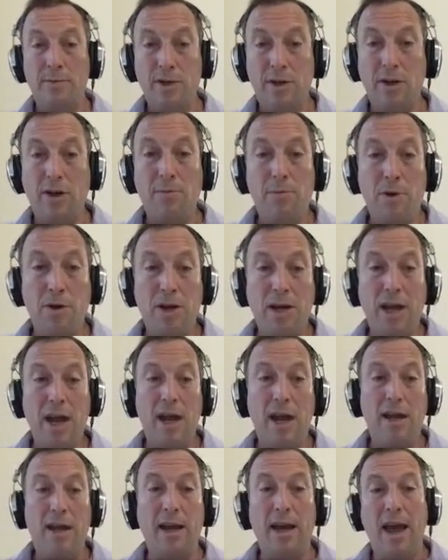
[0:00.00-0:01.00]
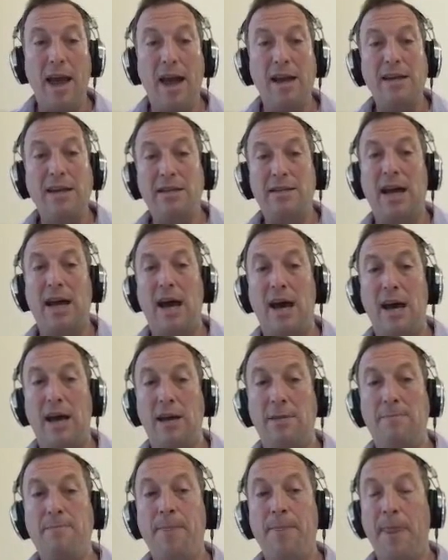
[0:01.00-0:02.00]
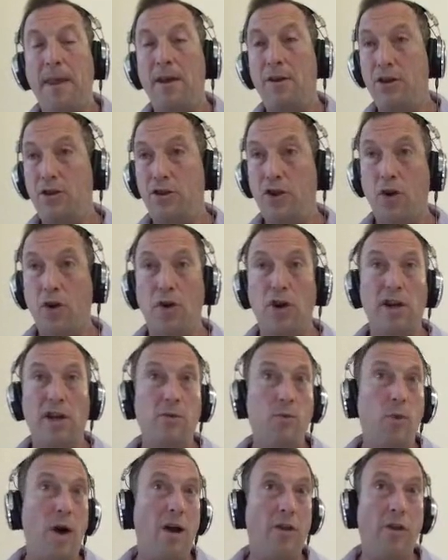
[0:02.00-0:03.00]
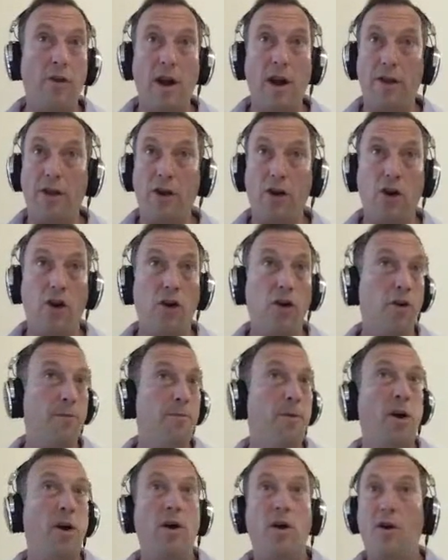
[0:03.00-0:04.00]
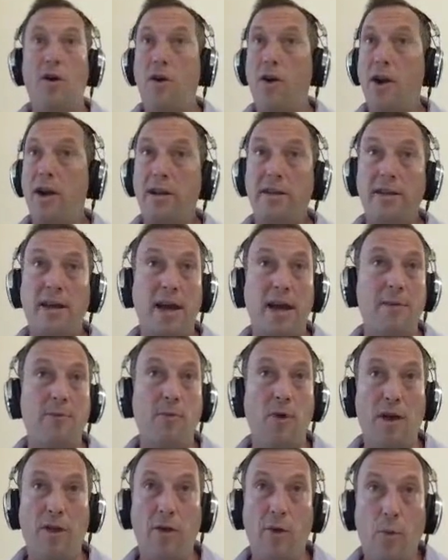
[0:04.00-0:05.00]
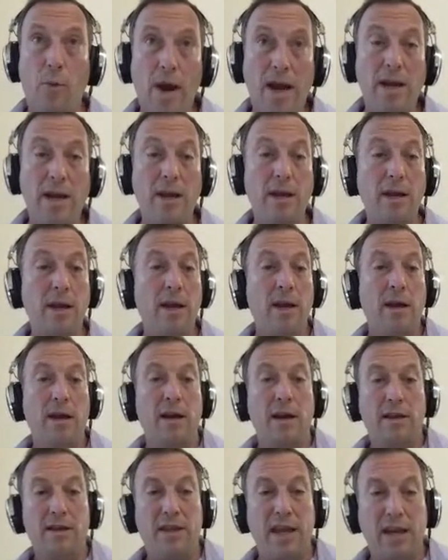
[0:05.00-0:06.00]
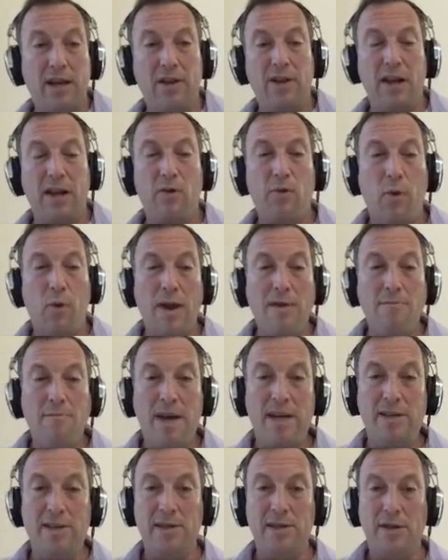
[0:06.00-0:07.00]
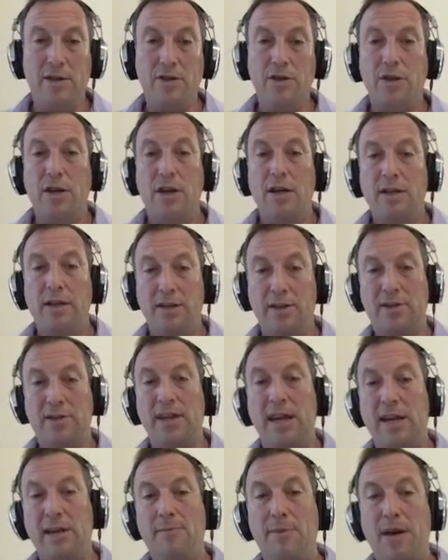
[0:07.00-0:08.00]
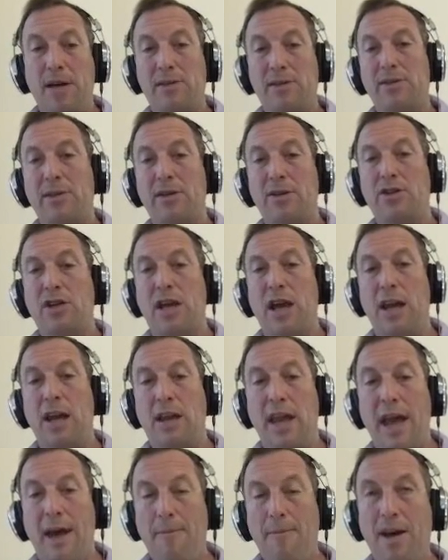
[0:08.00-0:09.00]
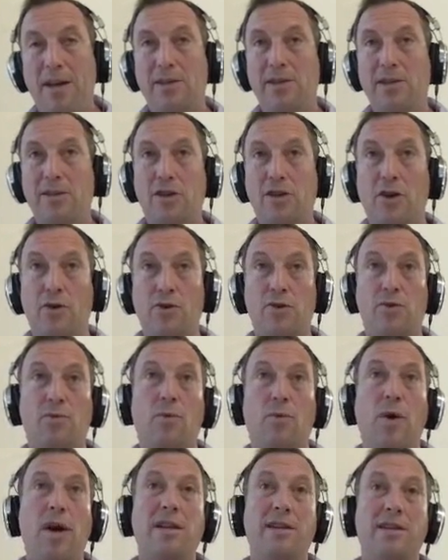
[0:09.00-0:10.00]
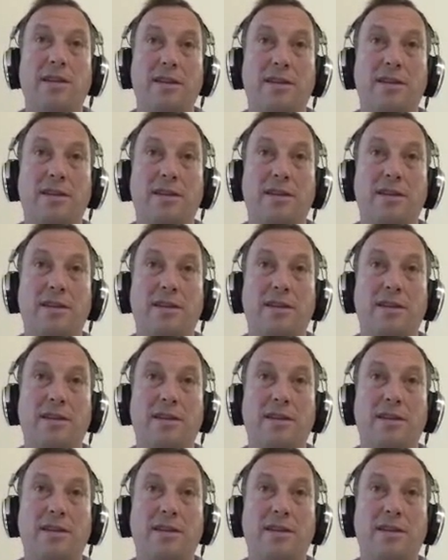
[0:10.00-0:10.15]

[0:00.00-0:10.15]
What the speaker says: of communicating, at any time while they're on the curb or any time while they're waiting, they click write message. They'll send a message, and that message goes right into